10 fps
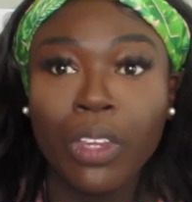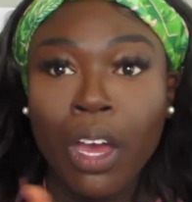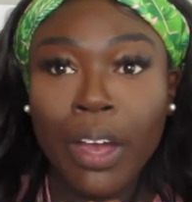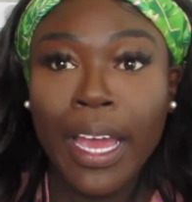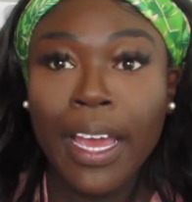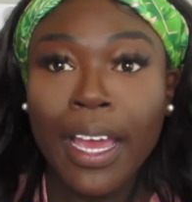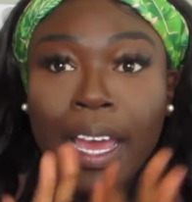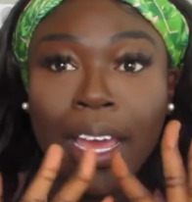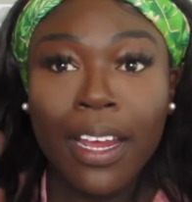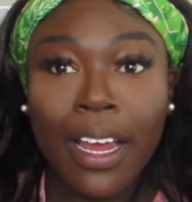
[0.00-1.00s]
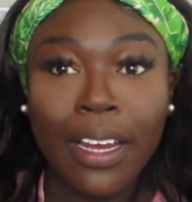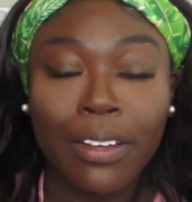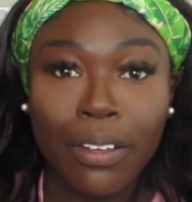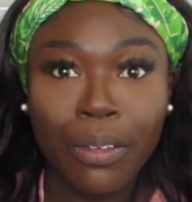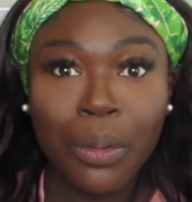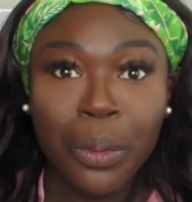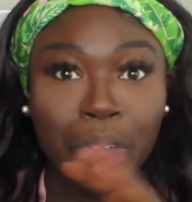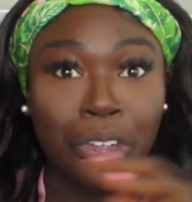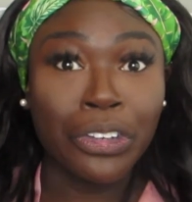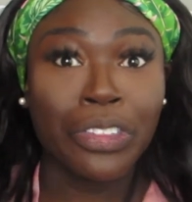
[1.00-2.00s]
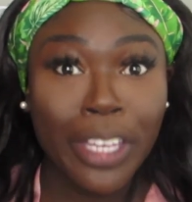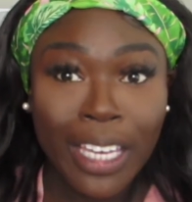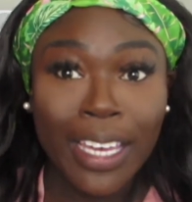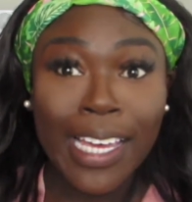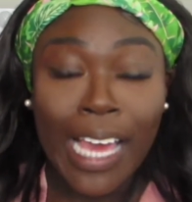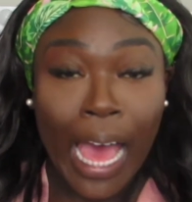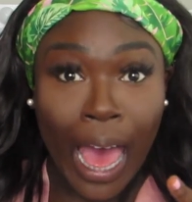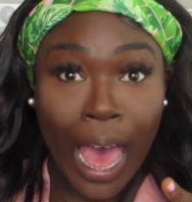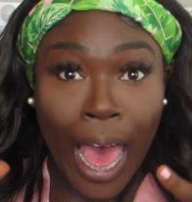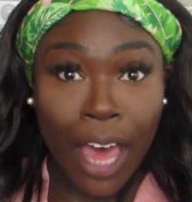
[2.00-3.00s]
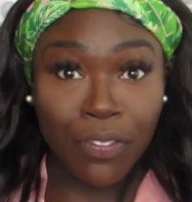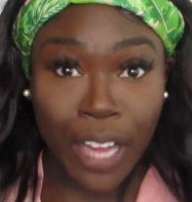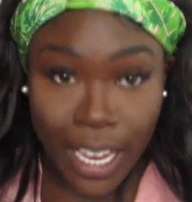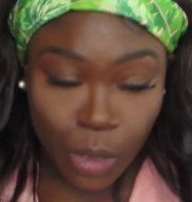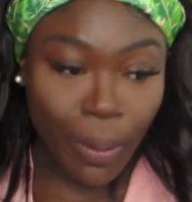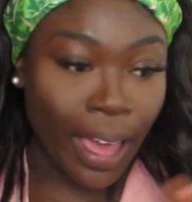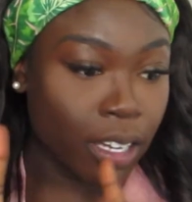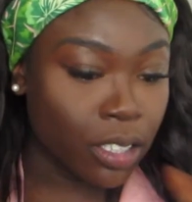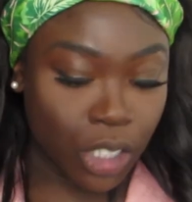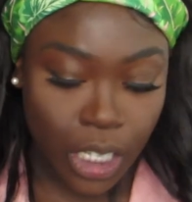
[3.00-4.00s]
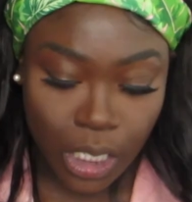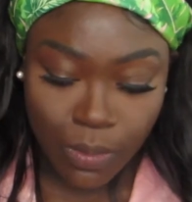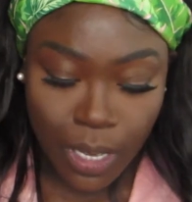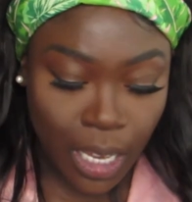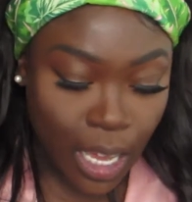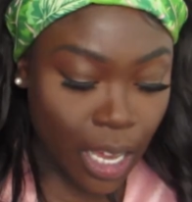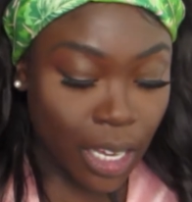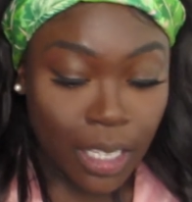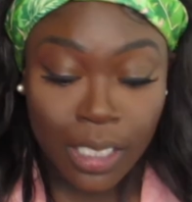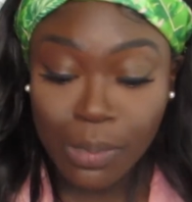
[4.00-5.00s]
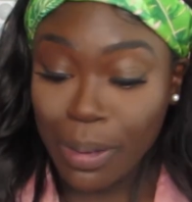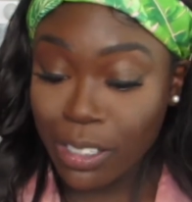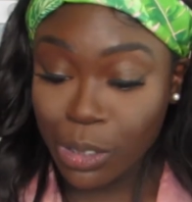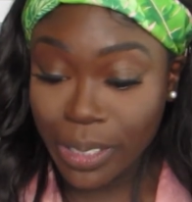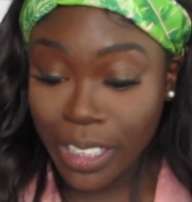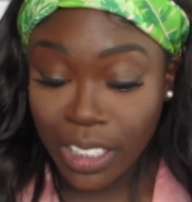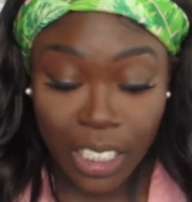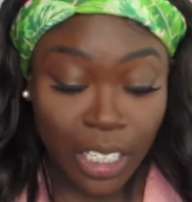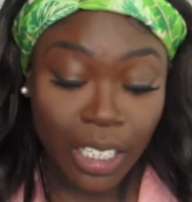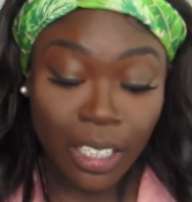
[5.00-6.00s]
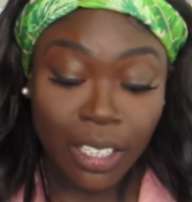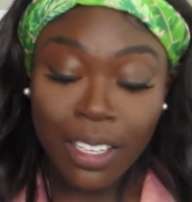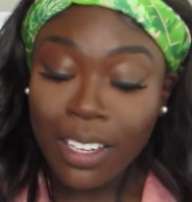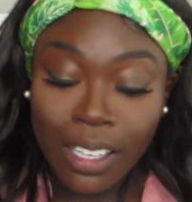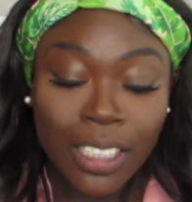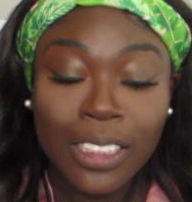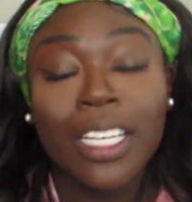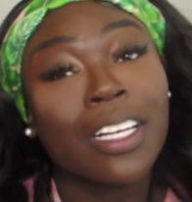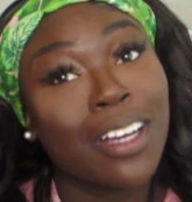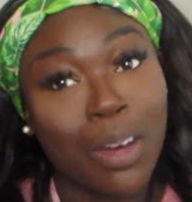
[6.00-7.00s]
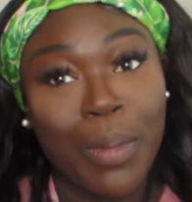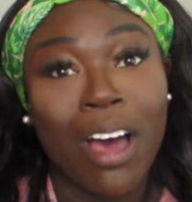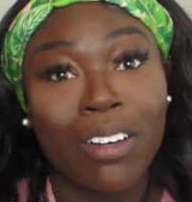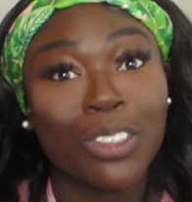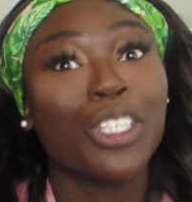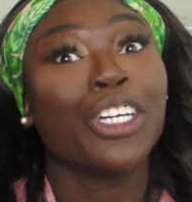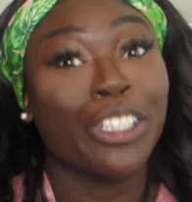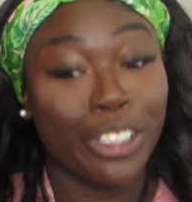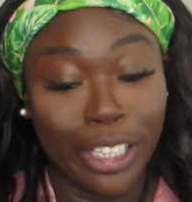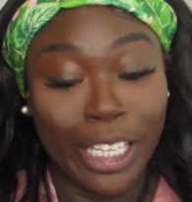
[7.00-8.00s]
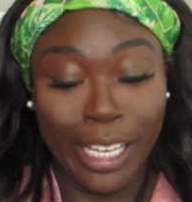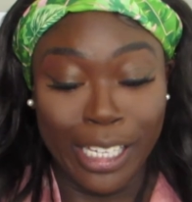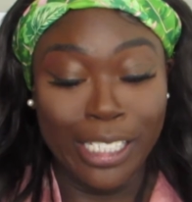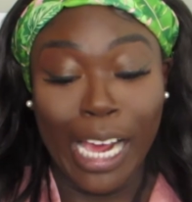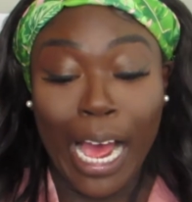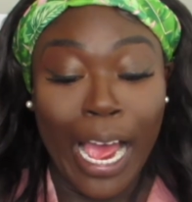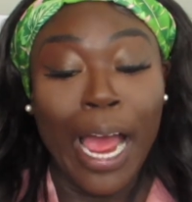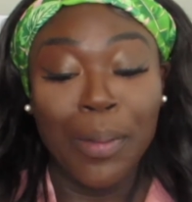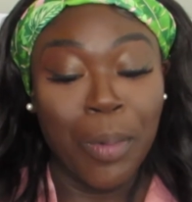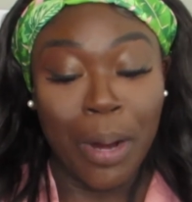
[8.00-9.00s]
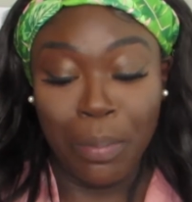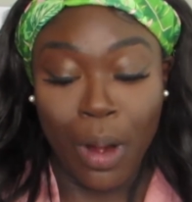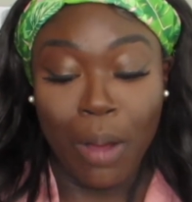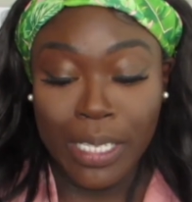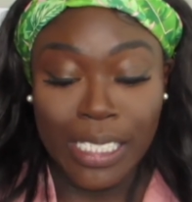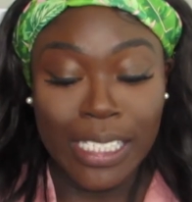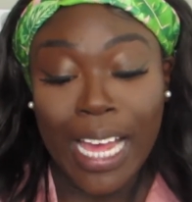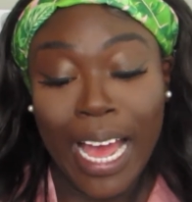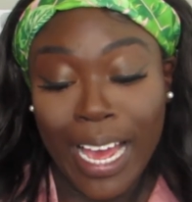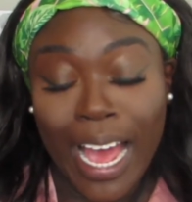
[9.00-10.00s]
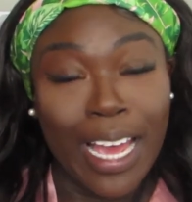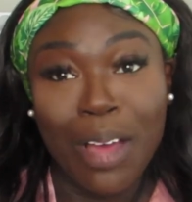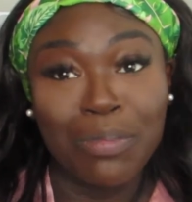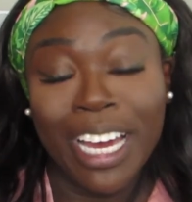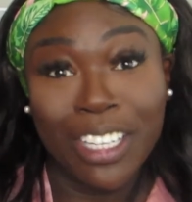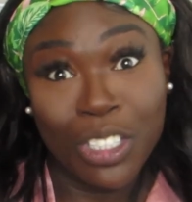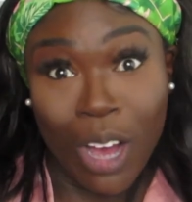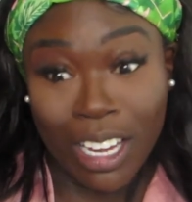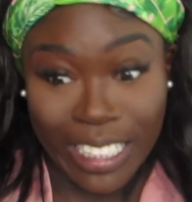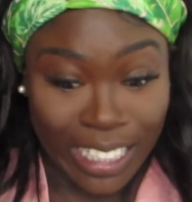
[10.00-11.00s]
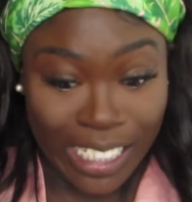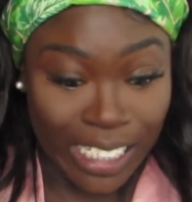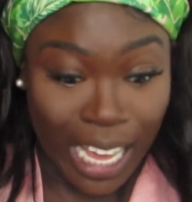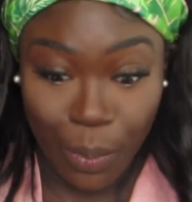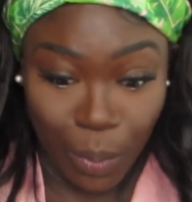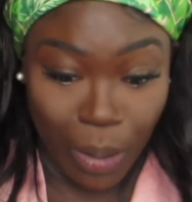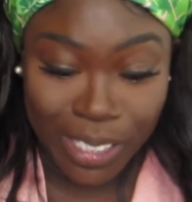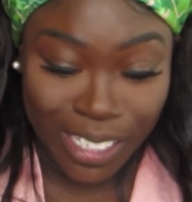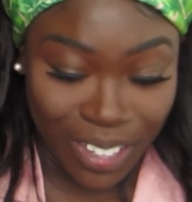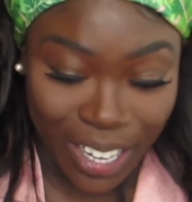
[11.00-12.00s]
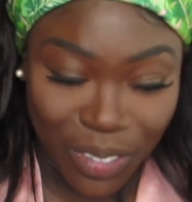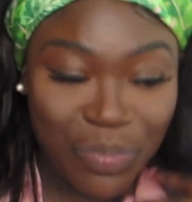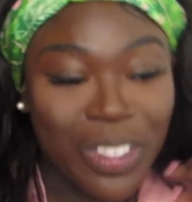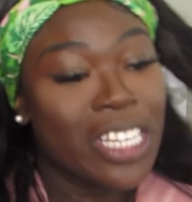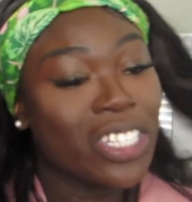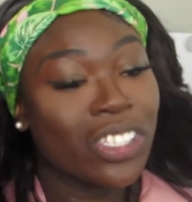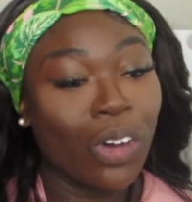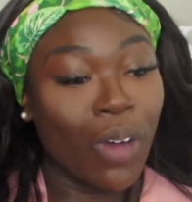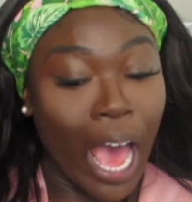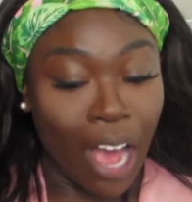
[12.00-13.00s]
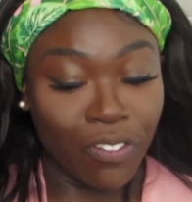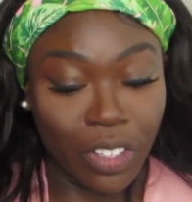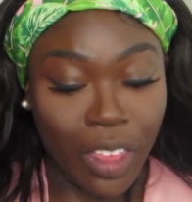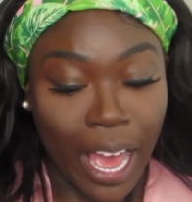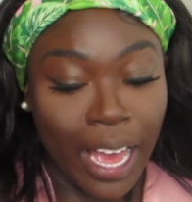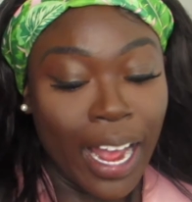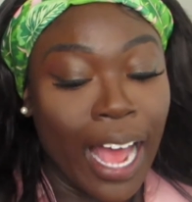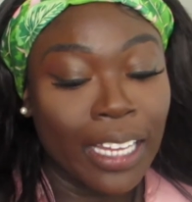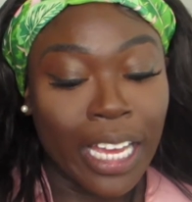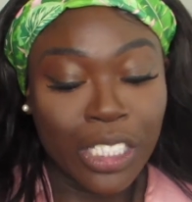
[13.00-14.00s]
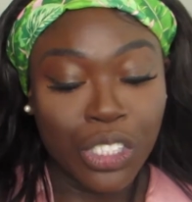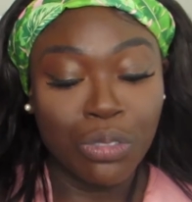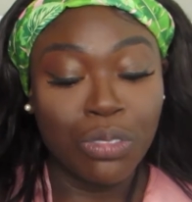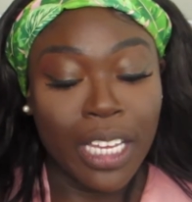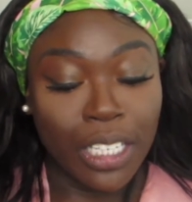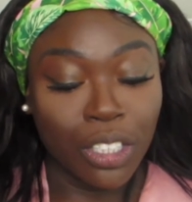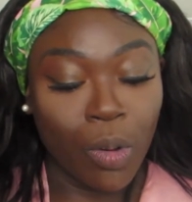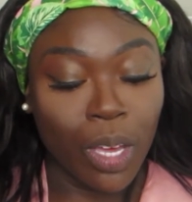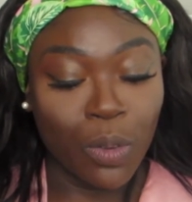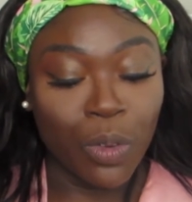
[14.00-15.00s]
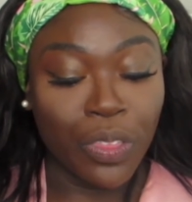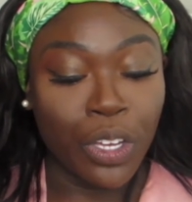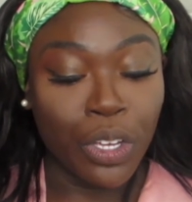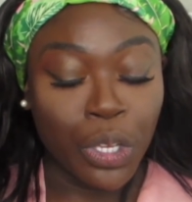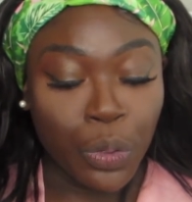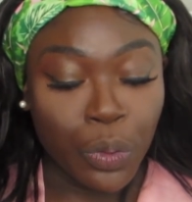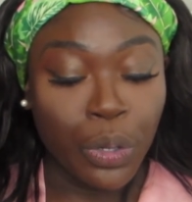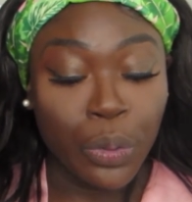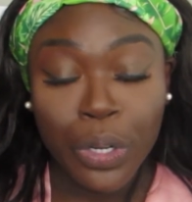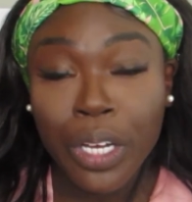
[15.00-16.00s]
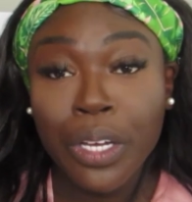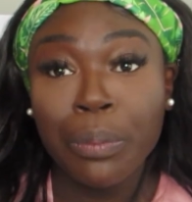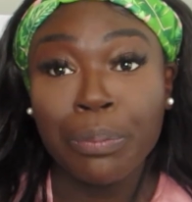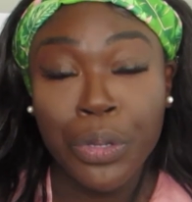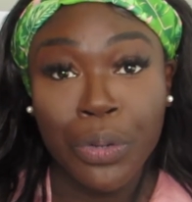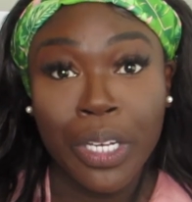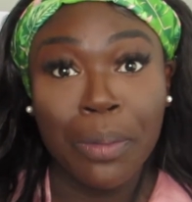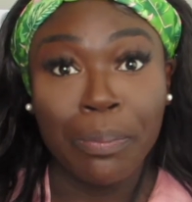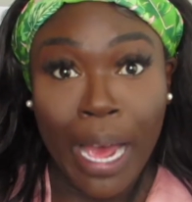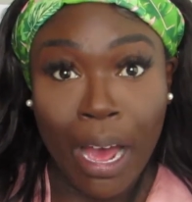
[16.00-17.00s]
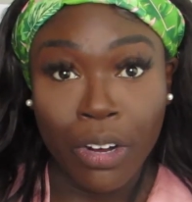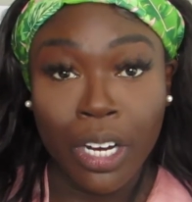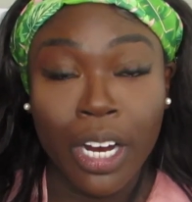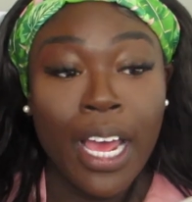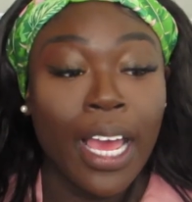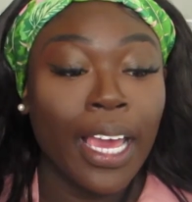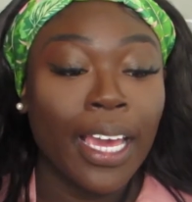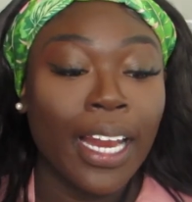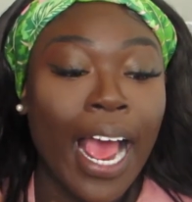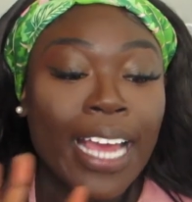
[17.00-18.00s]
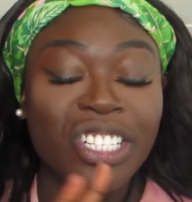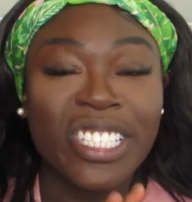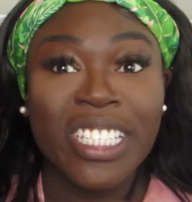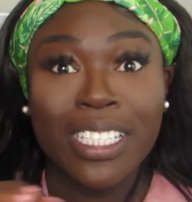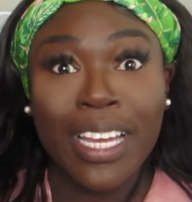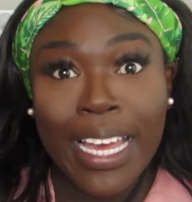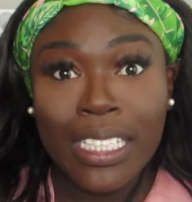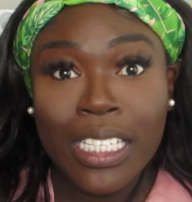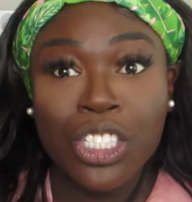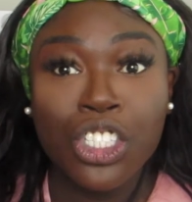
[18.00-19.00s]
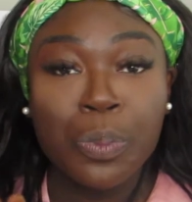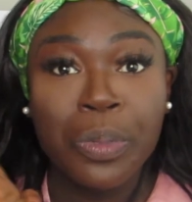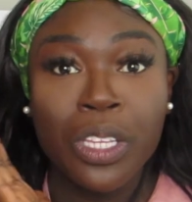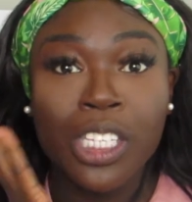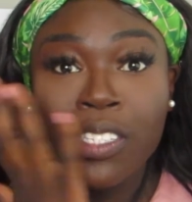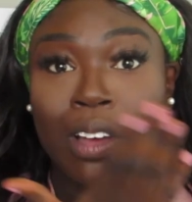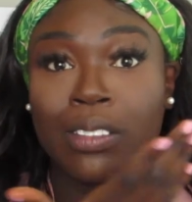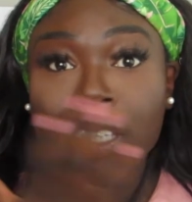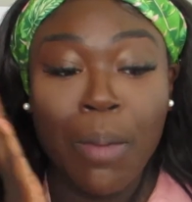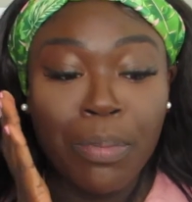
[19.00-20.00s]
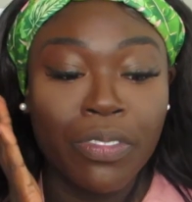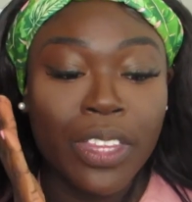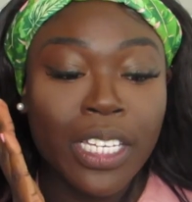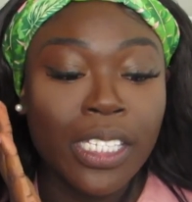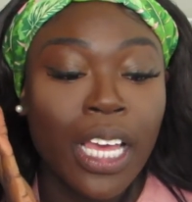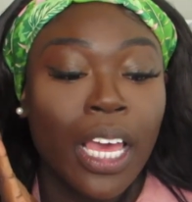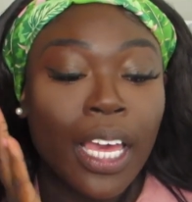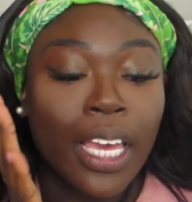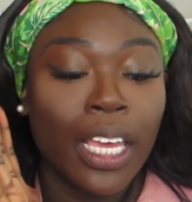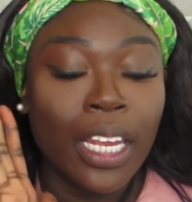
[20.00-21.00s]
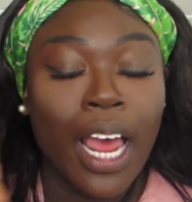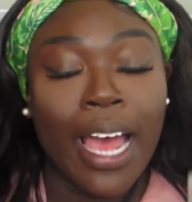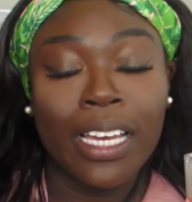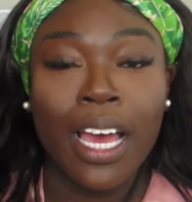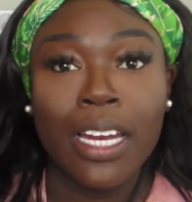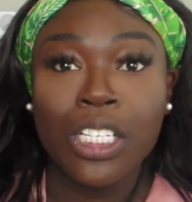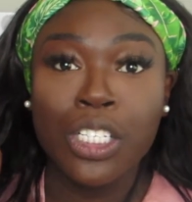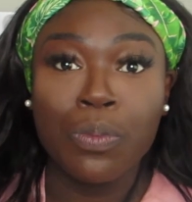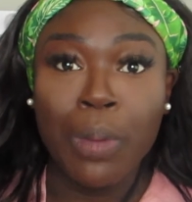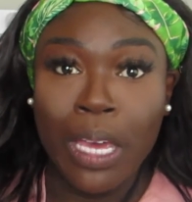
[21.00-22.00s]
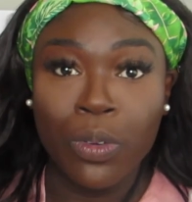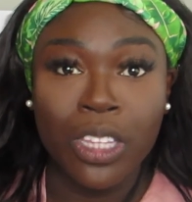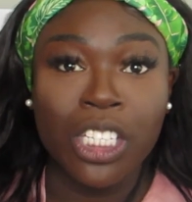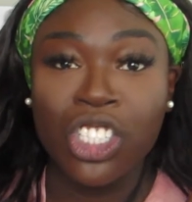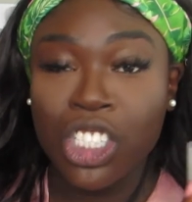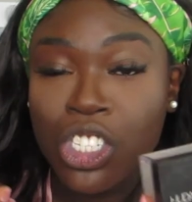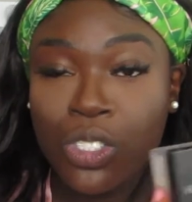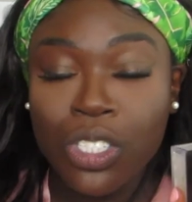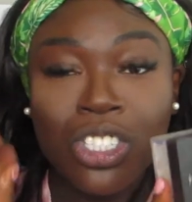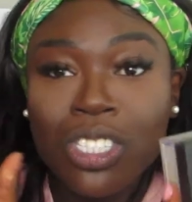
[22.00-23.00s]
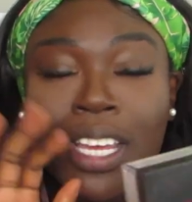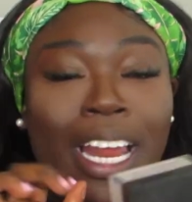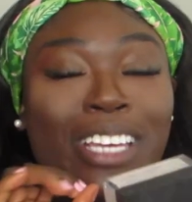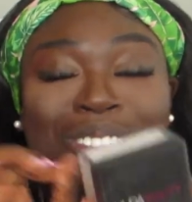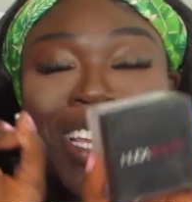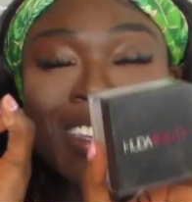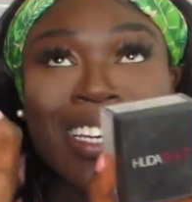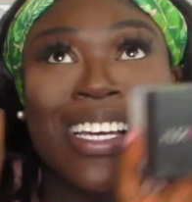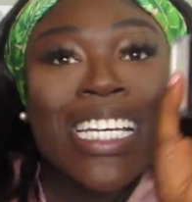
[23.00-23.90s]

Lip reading: Okay, and I know you're thinking, flashback. Trust me, this powder is really good. It's gonna come out good in end. I promise. I'm not gonna go out like this, I promise, okay? So after that, I like to then go in with the Huda Beauty powder, and I just slightly just put this on top of this, and I kind of just bake with it. And I use like the